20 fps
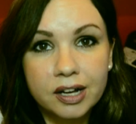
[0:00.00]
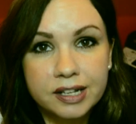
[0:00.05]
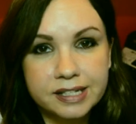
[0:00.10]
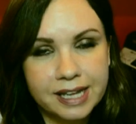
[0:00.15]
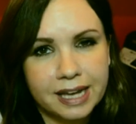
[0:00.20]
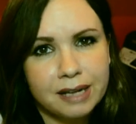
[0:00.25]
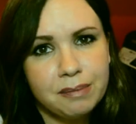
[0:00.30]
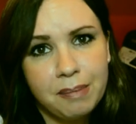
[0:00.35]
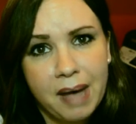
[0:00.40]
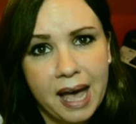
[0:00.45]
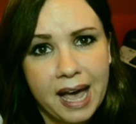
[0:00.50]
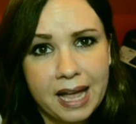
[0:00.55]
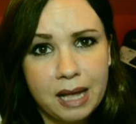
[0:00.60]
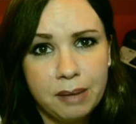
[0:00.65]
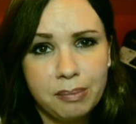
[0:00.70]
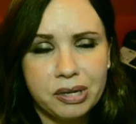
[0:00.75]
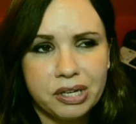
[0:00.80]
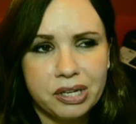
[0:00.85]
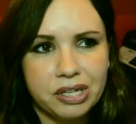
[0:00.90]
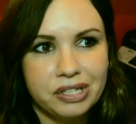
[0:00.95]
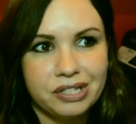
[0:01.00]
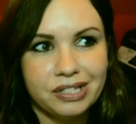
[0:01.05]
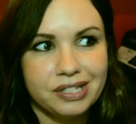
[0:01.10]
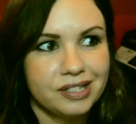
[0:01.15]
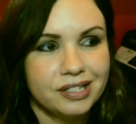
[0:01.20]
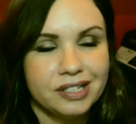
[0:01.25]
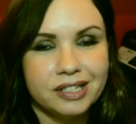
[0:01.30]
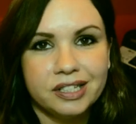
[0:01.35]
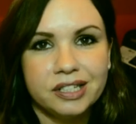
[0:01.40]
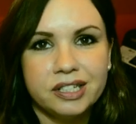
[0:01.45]
I say may
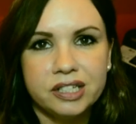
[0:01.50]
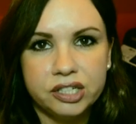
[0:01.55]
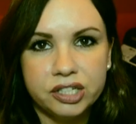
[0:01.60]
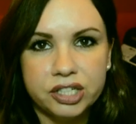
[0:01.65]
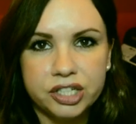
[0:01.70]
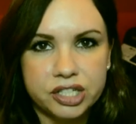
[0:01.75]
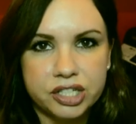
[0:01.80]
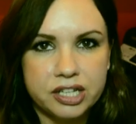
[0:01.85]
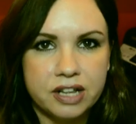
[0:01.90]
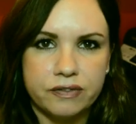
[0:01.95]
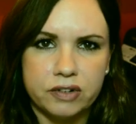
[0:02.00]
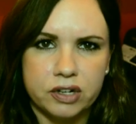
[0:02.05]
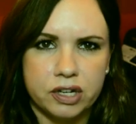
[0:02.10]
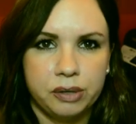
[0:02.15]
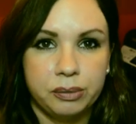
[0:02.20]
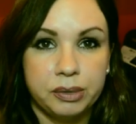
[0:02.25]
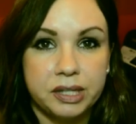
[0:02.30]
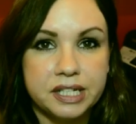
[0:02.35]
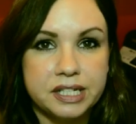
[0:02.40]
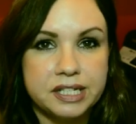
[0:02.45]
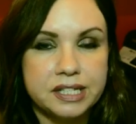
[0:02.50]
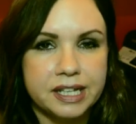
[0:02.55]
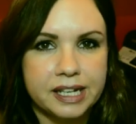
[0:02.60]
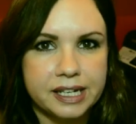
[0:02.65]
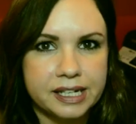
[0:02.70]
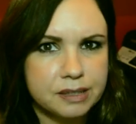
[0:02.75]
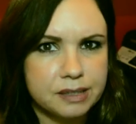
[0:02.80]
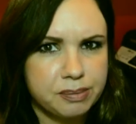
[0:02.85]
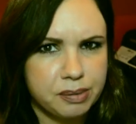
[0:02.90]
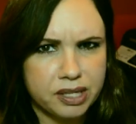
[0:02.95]
because you just never know with these
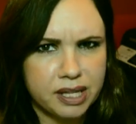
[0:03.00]
things,